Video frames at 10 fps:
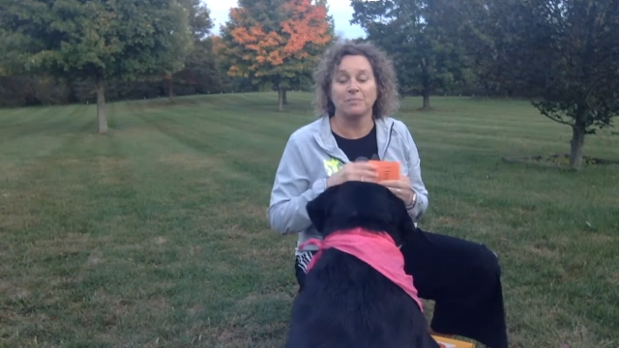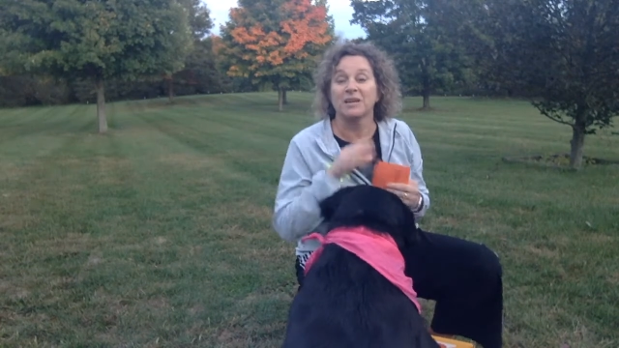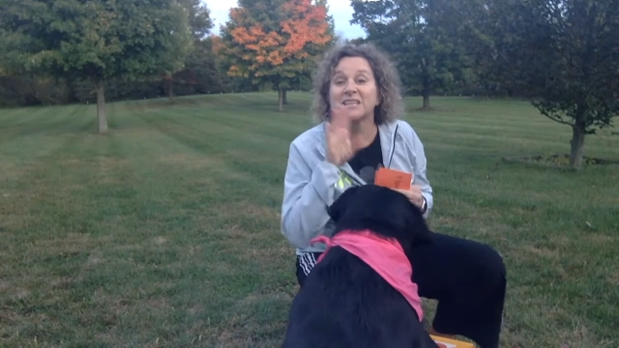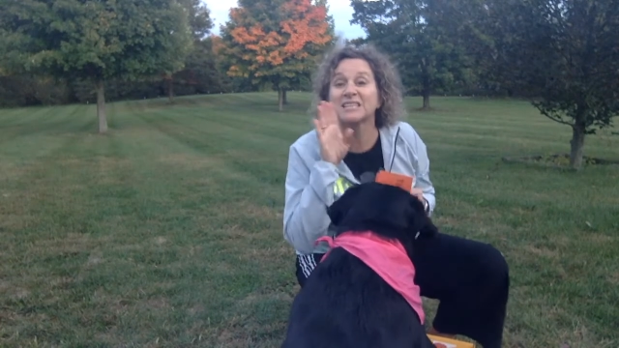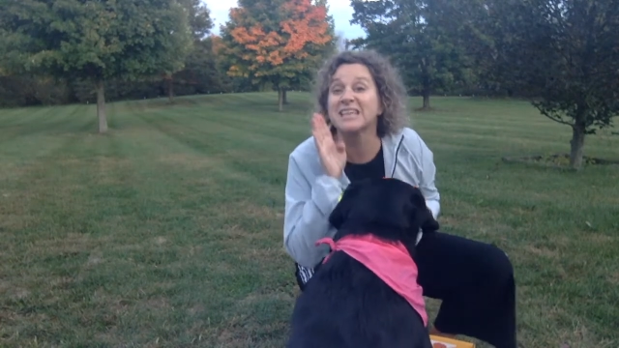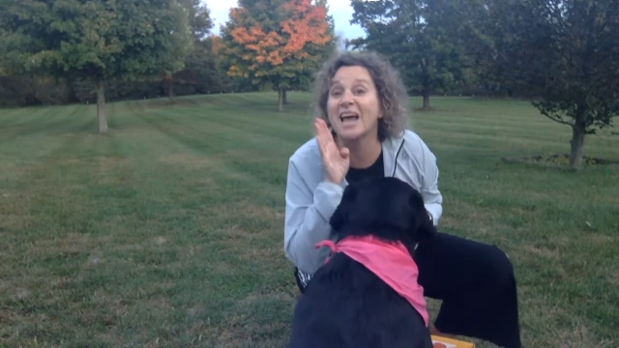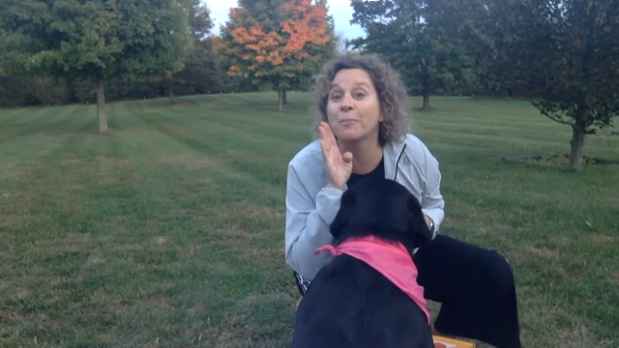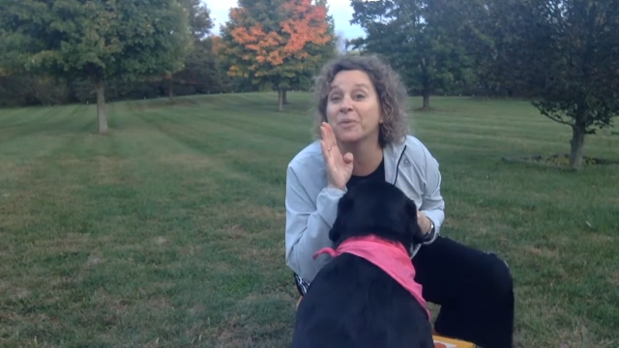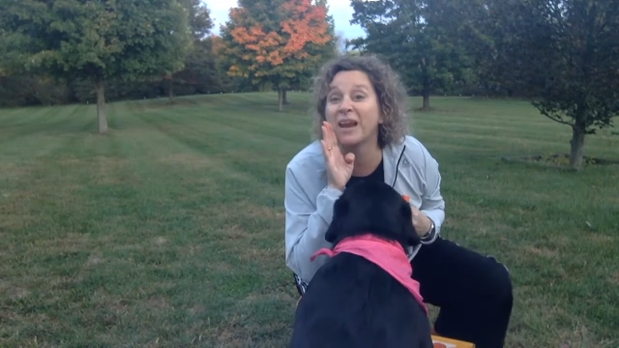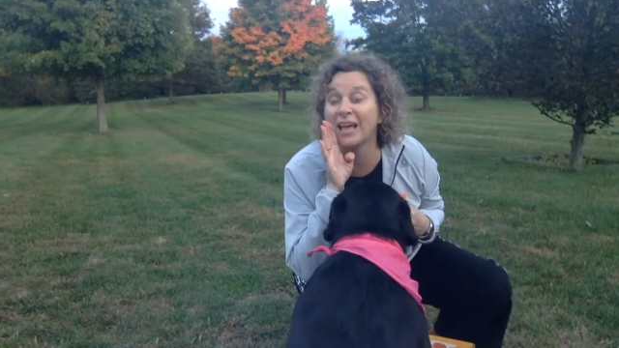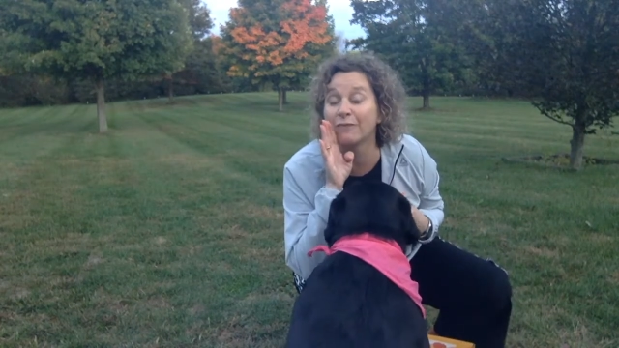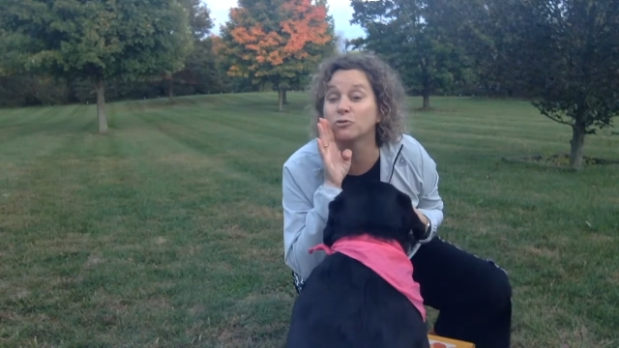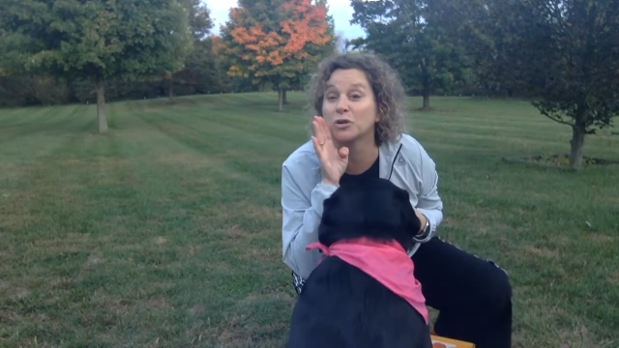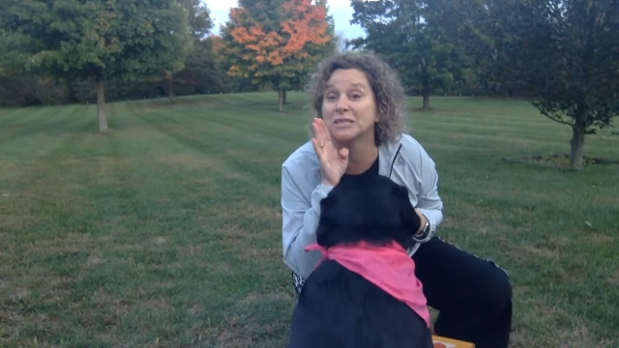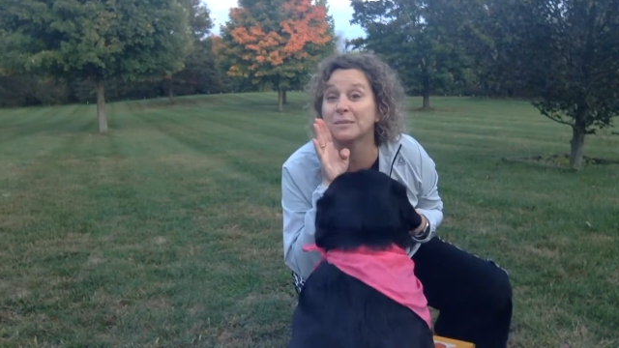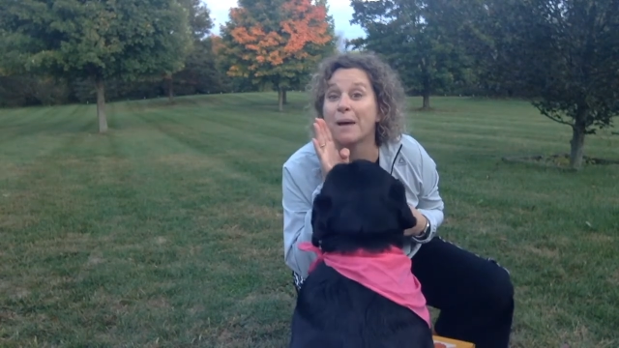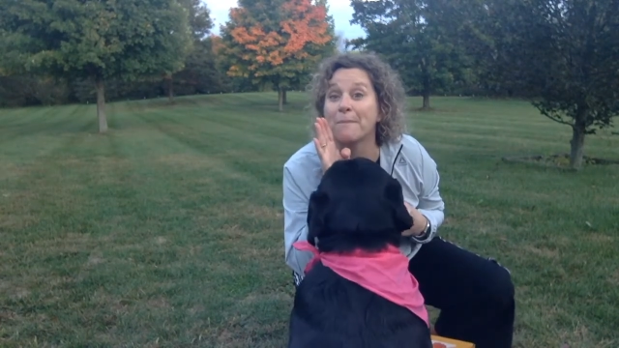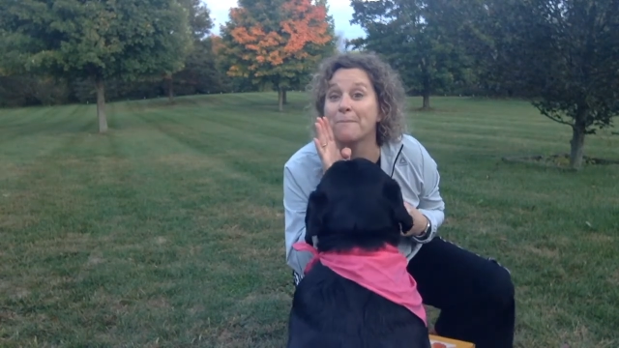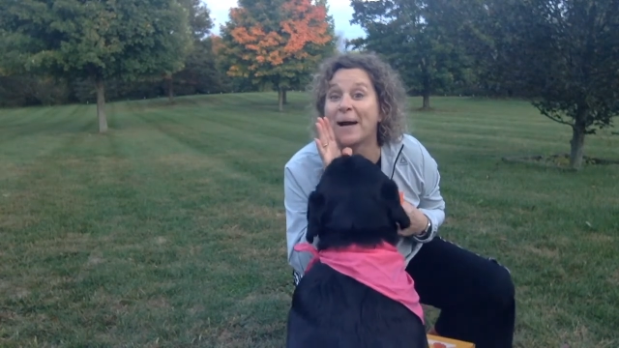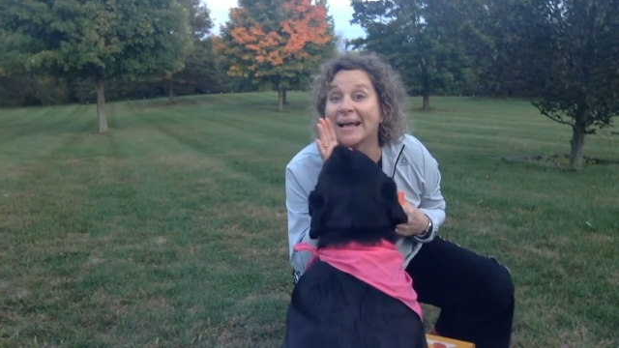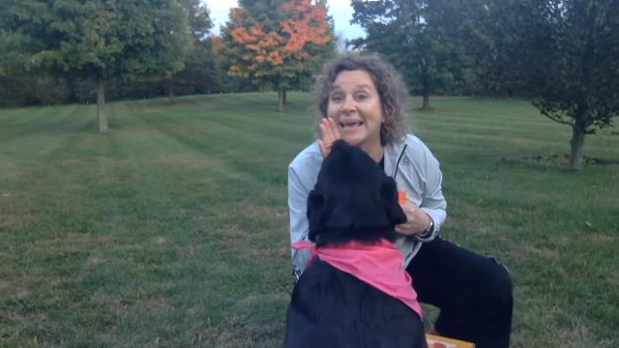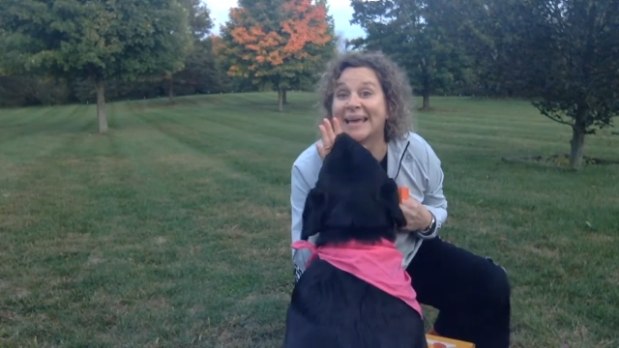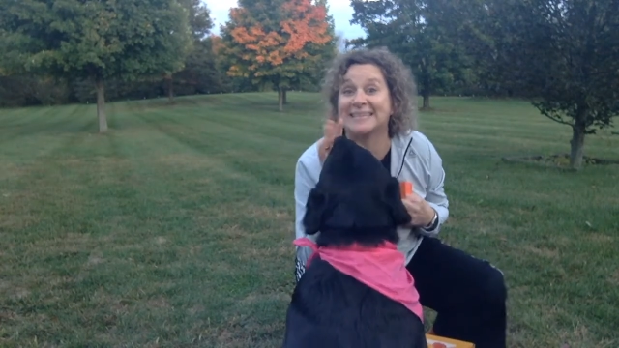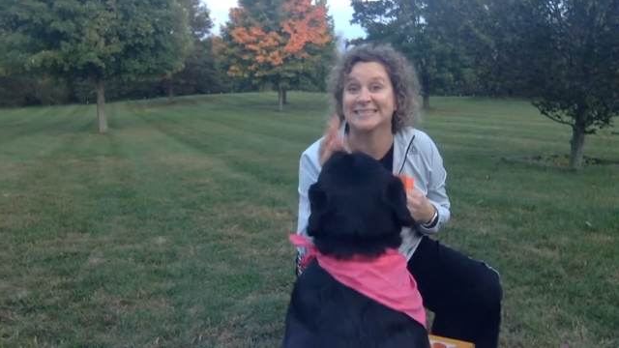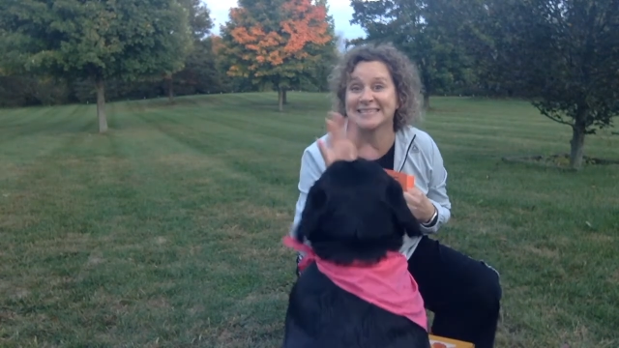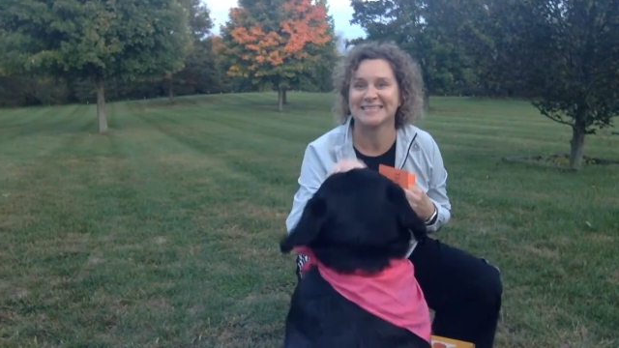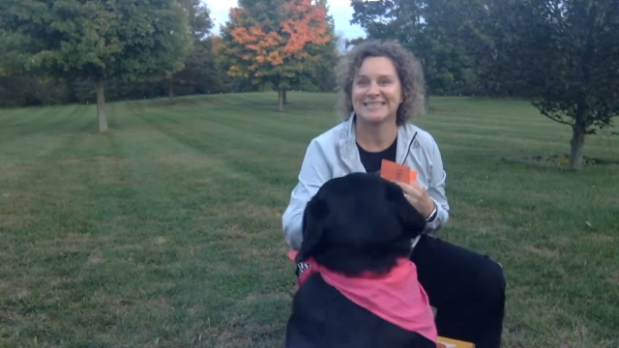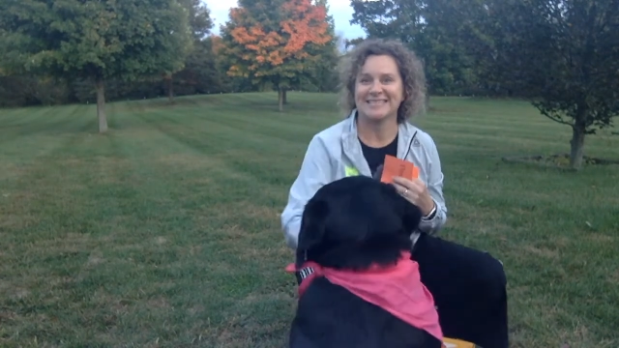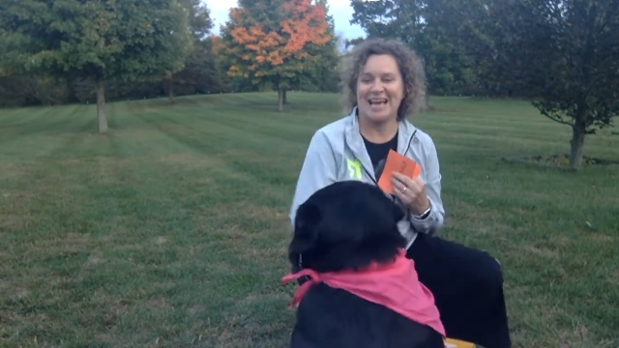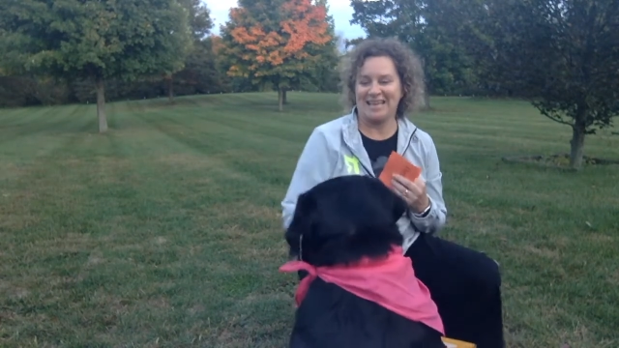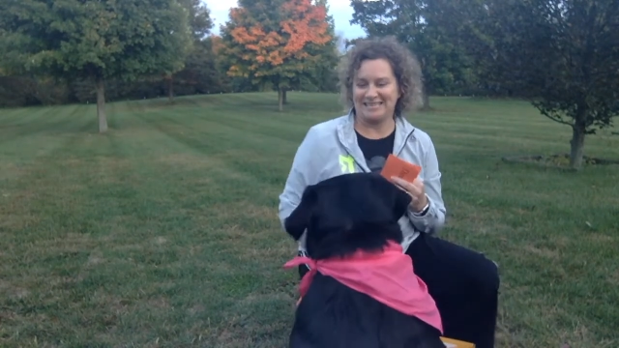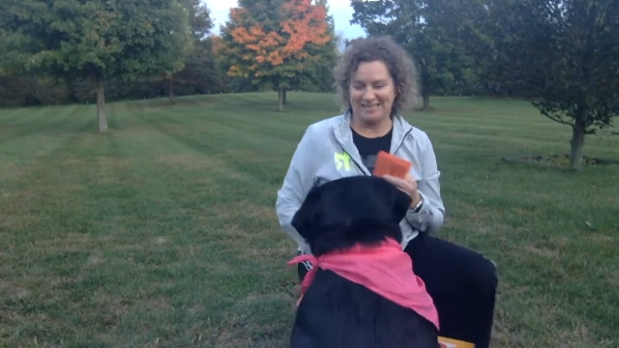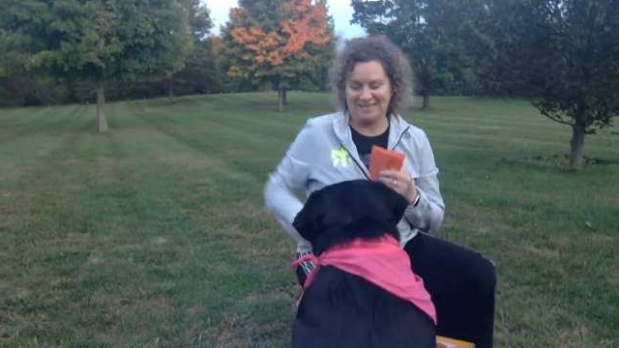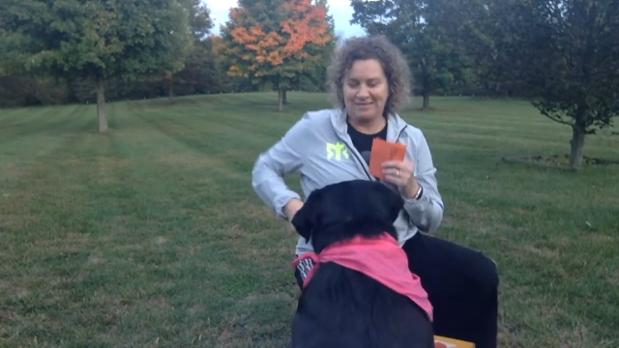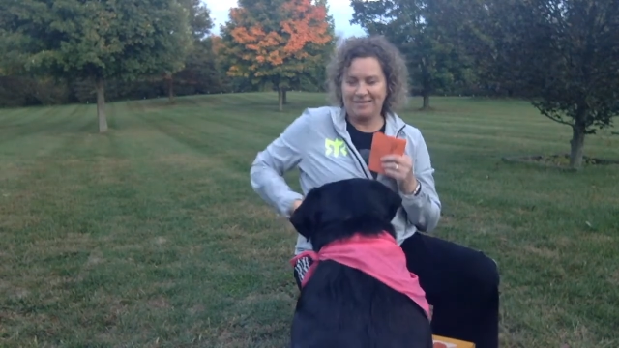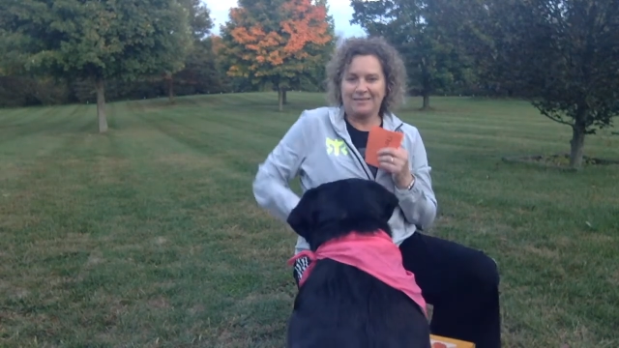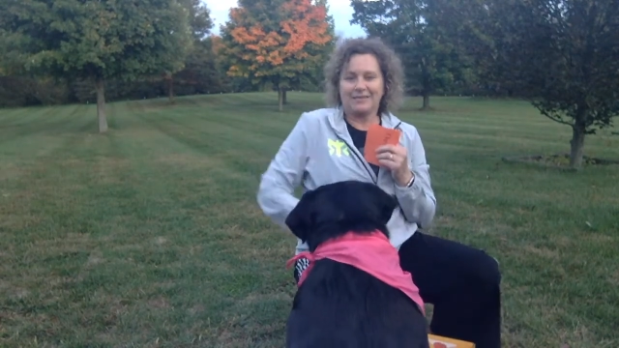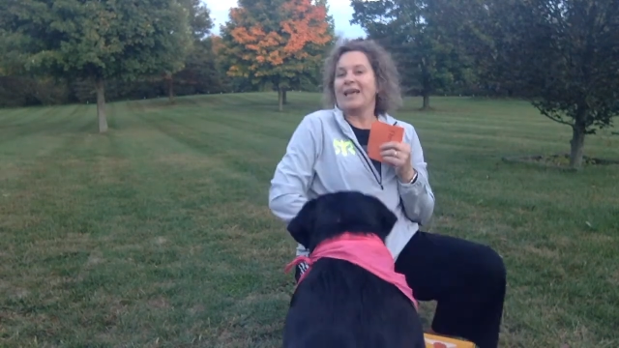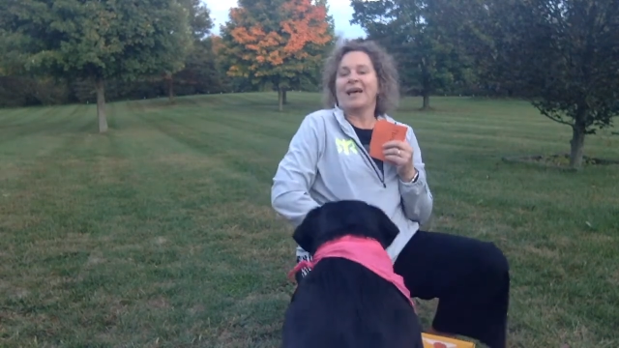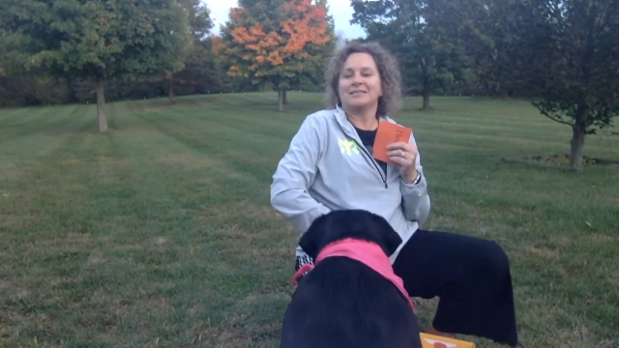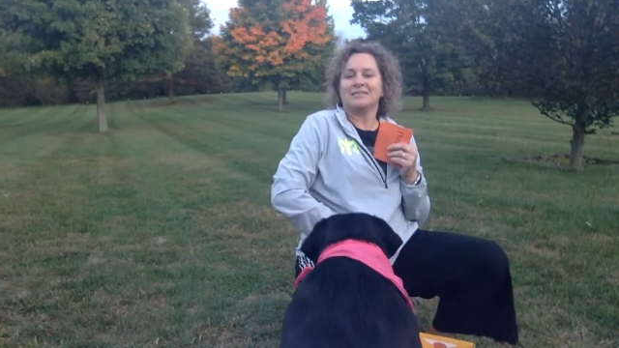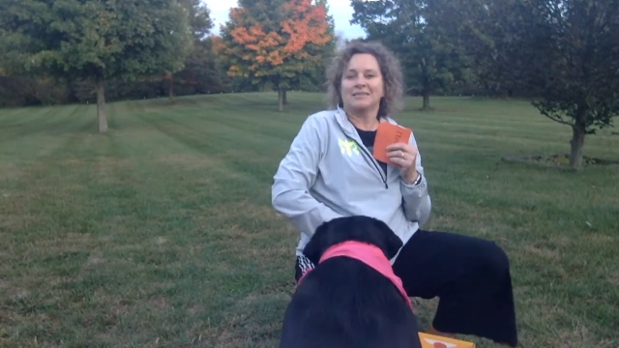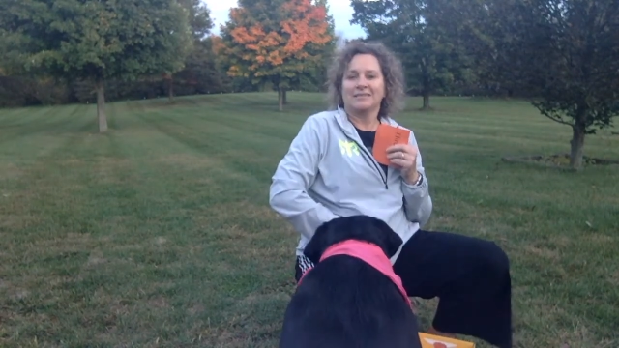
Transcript: but it doesn't help that I have treats in my pocket. Yes. Yes.